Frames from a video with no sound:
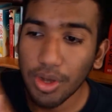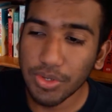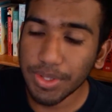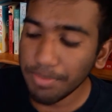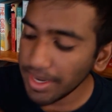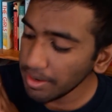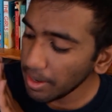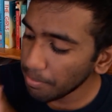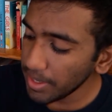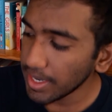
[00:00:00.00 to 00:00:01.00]
Also, the main
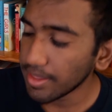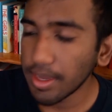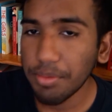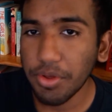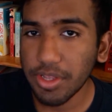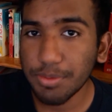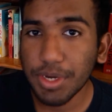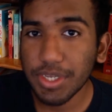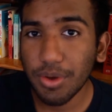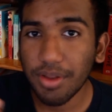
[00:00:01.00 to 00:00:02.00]
appealing thing about this
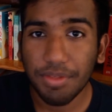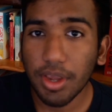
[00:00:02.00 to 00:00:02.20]
book is all of